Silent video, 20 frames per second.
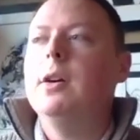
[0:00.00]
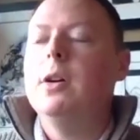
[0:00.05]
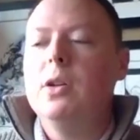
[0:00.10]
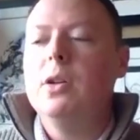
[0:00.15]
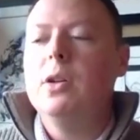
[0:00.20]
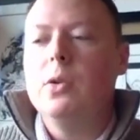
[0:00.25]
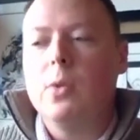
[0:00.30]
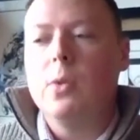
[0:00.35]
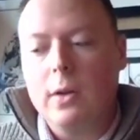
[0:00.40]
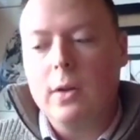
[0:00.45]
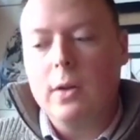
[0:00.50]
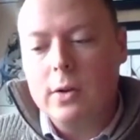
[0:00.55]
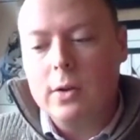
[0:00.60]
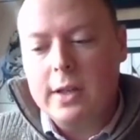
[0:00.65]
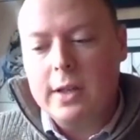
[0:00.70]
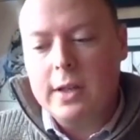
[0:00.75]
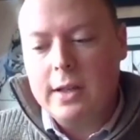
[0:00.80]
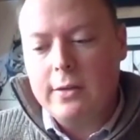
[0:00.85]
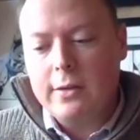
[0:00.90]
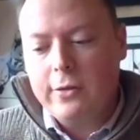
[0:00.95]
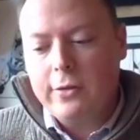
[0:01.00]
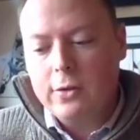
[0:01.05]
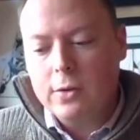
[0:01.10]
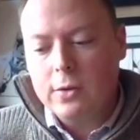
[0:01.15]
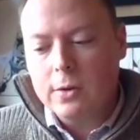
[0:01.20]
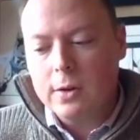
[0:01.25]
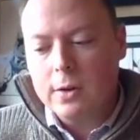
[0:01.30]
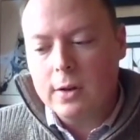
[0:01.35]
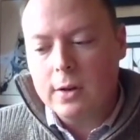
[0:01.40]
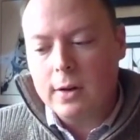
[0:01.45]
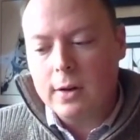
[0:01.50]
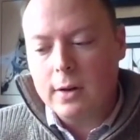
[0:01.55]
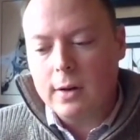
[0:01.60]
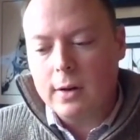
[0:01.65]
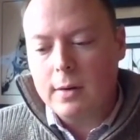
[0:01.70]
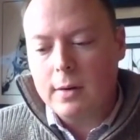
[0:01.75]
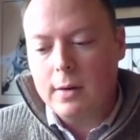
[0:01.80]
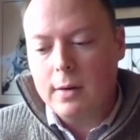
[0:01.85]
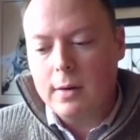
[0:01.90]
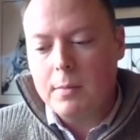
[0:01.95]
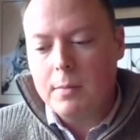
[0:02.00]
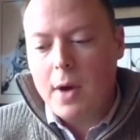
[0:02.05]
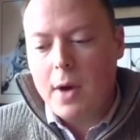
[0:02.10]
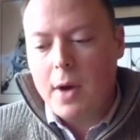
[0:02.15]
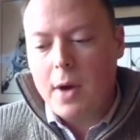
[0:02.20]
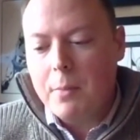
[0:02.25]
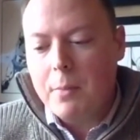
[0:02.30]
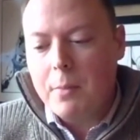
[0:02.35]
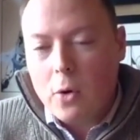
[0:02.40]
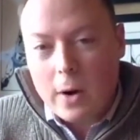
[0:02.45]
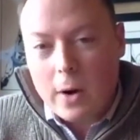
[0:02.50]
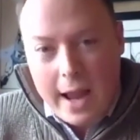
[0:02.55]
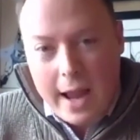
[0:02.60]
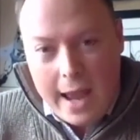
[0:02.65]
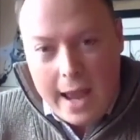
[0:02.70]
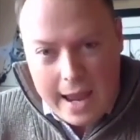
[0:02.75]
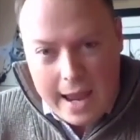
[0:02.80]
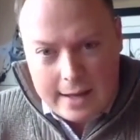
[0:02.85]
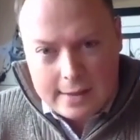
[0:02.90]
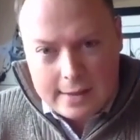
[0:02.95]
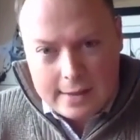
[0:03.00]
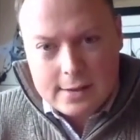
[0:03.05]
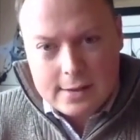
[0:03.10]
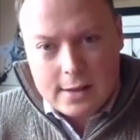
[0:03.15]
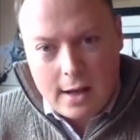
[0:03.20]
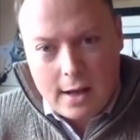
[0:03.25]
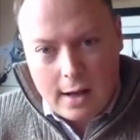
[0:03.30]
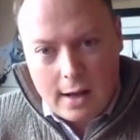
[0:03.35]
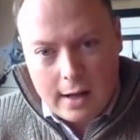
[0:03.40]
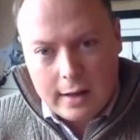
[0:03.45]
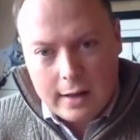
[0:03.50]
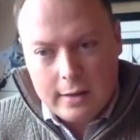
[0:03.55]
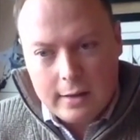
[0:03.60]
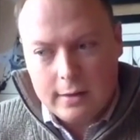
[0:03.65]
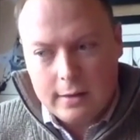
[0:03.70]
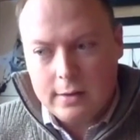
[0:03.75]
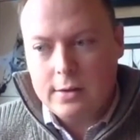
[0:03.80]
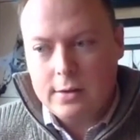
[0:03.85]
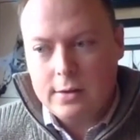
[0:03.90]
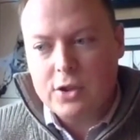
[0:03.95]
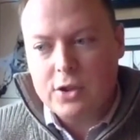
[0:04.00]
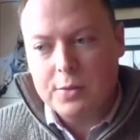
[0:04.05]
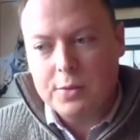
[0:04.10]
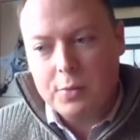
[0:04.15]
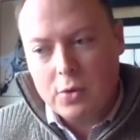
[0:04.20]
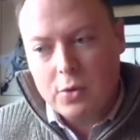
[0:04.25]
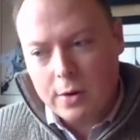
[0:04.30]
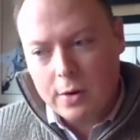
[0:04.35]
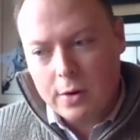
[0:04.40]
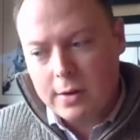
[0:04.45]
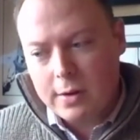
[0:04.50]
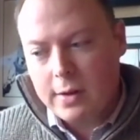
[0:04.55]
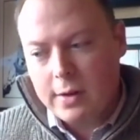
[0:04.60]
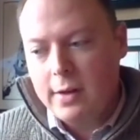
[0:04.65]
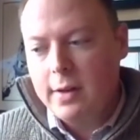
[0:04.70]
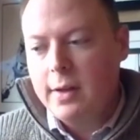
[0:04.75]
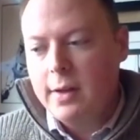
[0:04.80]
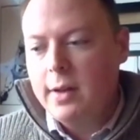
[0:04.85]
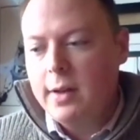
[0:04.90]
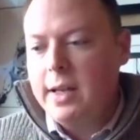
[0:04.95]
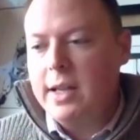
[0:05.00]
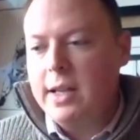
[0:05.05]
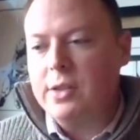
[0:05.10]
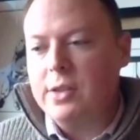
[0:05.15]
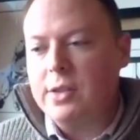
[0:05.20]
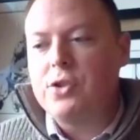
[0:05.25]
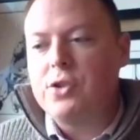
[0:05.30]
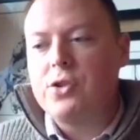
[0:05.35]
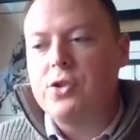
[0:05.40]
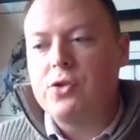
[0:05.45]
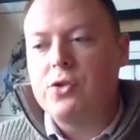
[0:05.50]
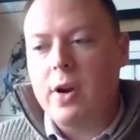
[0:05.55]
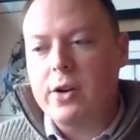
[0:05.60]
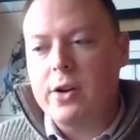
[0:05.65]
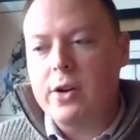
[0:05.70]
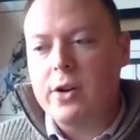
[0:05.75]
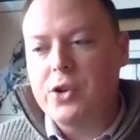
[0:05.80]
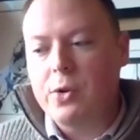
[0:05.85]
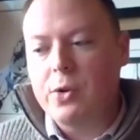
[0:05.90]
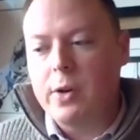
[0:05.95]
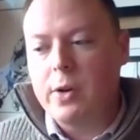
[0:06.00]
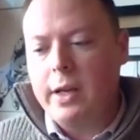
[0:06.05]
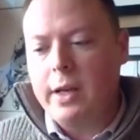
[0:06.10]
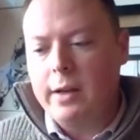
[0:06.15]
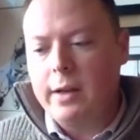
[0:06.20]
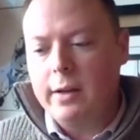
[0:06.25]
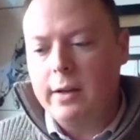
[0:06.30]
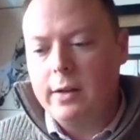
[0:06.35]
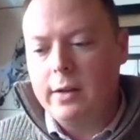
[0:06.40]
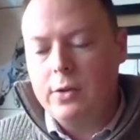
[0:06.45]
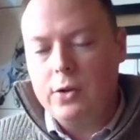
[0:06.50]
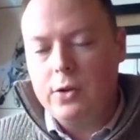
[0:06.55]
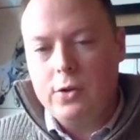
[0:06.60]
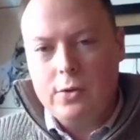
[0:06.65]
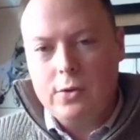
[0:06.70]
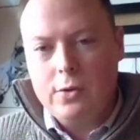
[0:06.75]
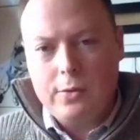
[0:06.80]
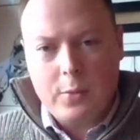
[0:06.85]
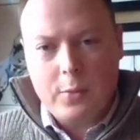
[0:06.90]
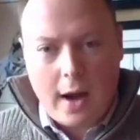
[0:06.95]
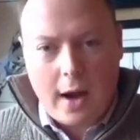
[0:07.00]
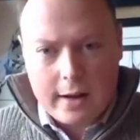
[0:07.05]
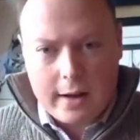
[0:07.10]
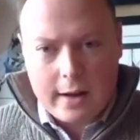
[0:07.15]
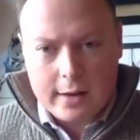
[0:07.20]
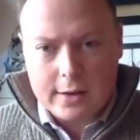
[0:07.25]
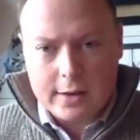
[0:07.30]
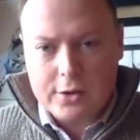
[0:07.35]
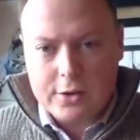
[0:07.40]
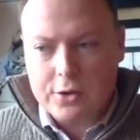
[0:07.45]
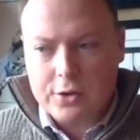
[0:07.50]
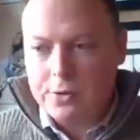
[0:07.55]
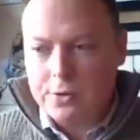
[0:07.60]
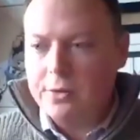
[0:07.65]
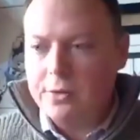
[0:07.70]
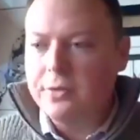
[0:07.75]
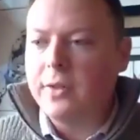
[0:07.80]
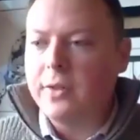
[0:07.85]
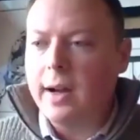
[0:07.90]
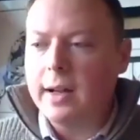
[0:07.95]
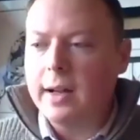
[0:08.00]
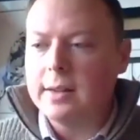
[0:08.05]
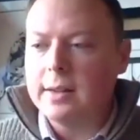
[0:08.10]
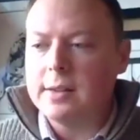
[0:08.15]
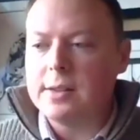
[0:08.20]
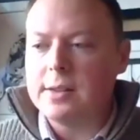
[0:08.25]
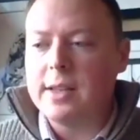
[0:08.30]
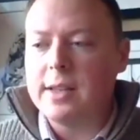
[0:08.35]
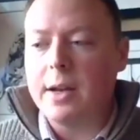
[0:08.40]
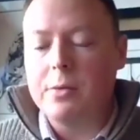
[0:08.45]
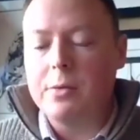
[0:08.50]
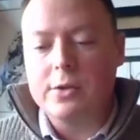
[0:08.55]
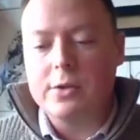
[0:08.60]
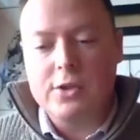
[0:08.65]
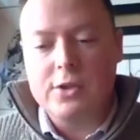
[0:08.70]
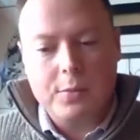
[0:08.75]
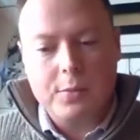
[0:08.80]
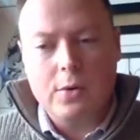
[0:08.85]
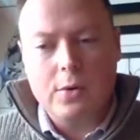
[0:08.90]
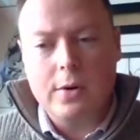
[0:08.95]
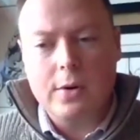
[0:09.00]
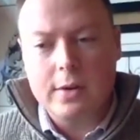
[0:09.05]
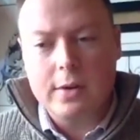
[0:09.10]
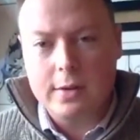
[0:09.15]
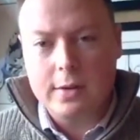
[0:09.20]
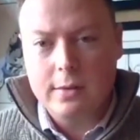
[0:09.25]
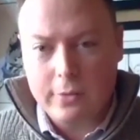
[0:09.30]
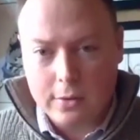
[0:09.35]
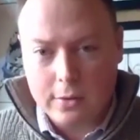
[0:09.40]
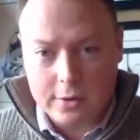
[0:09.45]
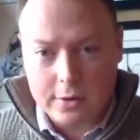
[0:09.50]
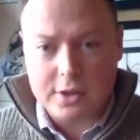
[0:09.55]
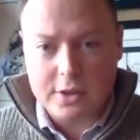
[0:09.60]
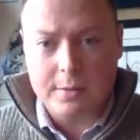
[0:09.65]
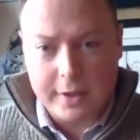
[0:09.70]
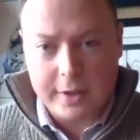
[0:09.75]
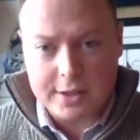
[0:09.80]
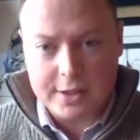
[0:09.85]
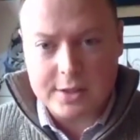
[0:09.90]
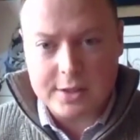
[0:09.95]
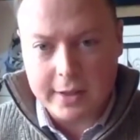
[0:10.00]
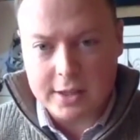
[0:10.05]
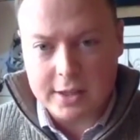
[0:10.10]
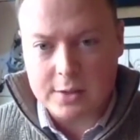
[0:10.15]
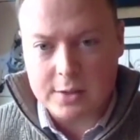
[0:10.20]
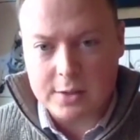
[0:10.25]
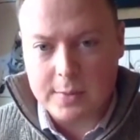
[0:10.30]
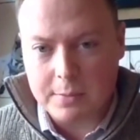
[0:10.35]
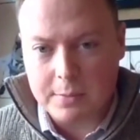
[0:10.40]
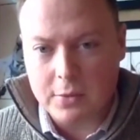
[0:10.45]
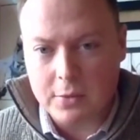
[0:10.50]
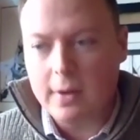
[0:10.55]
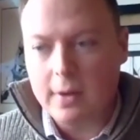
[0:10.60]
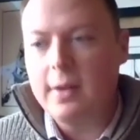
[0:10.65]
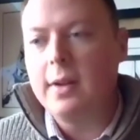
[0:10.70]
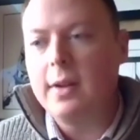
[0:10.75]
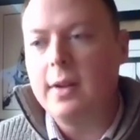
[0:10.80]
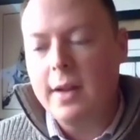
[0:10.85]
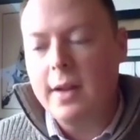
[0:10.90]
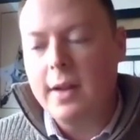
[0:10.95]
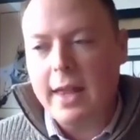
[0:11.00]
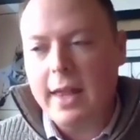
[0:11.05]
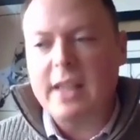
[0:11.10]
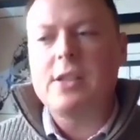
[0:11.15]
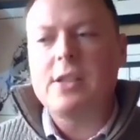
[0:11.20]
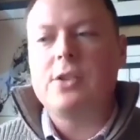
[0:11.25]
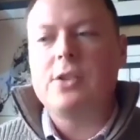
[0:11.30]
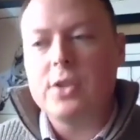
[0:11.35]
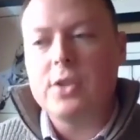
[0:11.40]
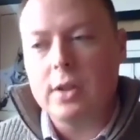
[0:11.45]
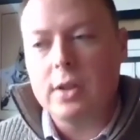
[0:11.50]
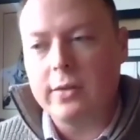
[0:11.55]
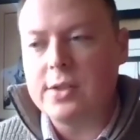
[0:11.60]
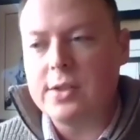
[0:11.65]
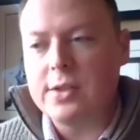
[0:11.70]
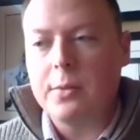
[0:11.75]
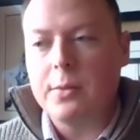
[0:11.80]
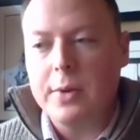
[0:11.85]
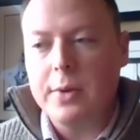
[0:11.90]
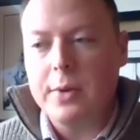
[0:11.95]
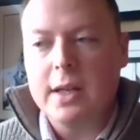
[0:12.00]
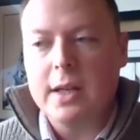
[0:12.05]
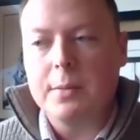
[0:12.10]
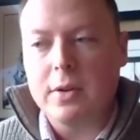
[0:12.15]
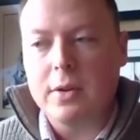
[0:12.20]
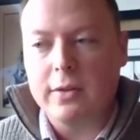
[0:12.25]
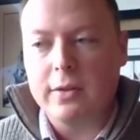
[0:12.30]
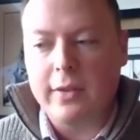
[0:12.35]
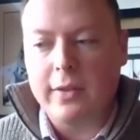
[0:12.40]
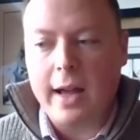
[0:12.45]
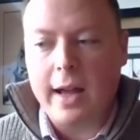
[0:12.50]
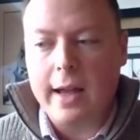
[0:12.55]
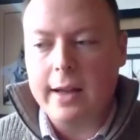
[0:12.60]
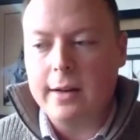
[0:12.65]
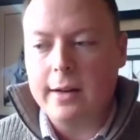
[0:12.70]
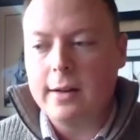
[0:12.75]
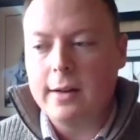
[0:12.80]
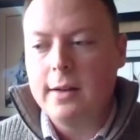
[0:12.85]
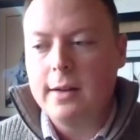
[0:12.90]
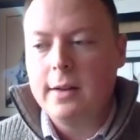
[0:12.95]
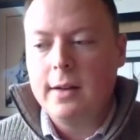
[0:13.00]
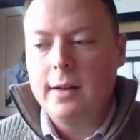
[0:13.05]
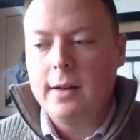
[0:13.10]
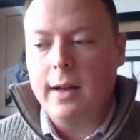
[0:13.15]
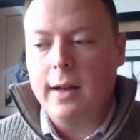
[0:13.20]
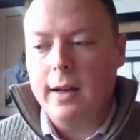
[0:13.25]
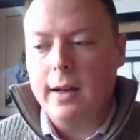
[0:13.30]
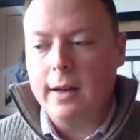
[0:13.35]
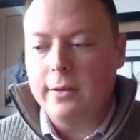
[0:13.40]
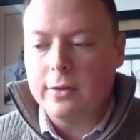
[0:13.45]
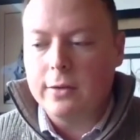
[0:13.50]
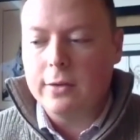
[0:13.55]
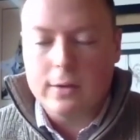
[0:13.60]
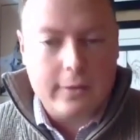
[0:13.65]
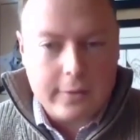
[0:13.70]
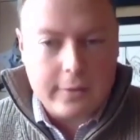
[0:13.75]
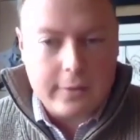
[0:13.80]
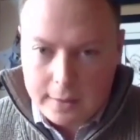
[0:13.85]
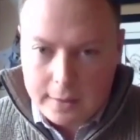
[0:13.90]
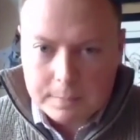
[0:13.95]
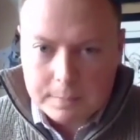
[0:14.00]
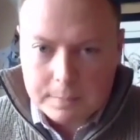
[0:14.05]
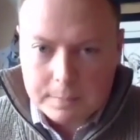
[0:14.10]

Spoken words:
who are looking for a more hands-on support in structuring new products or new funds that would support forcibly displaced people. That's a service that we can provide for a fee.